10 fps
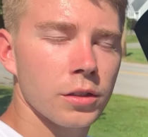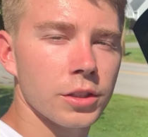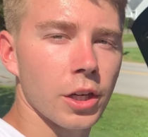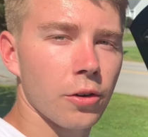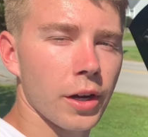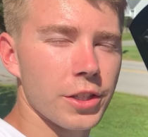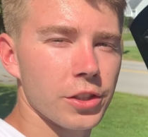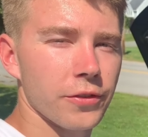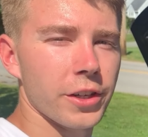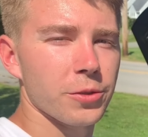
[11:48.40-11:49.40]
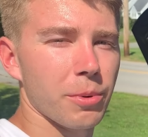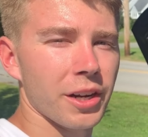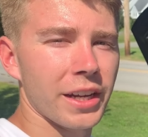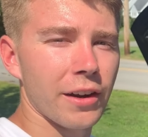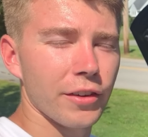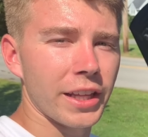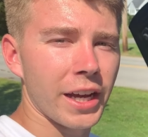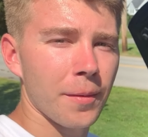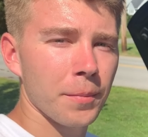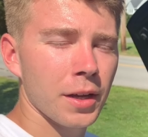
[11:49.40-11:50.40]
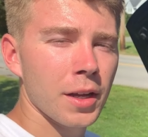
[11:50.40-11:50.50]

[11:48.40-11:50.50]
So I just finished buttoning everything up,